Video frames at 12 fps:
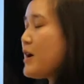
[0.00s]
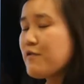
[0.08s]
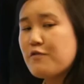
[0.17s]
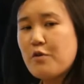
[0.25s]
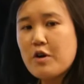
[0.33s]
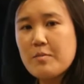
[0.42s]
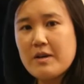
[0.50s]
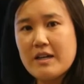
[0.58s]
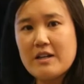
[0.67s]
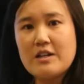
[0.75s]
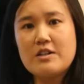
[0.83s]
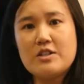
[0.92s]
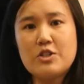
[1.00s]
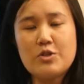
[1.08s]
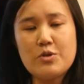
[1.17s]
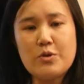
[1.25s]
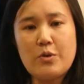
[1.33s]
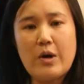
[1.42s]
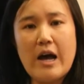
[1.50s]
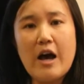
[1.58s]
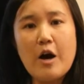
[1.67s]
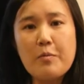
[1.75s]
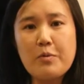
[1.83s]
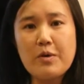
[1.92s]
metformin to
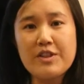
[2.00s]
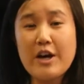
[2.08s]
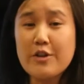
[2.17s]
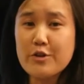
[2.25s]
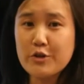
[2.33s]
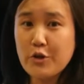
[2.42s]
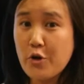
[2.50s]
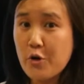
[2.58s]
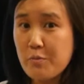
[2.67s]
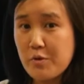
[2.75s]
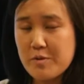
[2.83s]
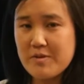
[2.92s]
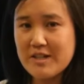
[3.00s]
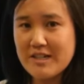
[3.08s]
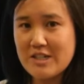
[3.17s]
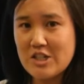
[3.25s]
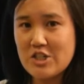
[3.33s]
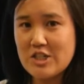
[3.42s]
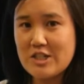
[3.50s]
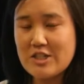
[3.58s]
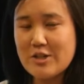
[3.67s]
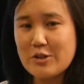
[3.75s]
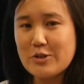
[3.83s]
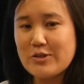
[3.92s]
help with other comorbid conditions,
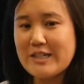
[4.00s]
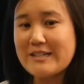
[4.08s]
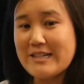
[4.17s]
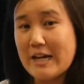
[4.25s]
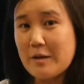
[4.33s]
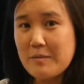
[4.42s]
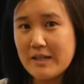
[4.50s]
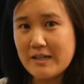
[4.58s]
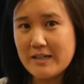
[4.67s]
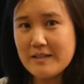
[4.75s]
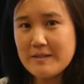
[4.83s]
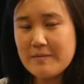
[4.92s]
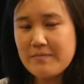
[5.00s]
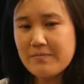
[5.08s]
including diabetes.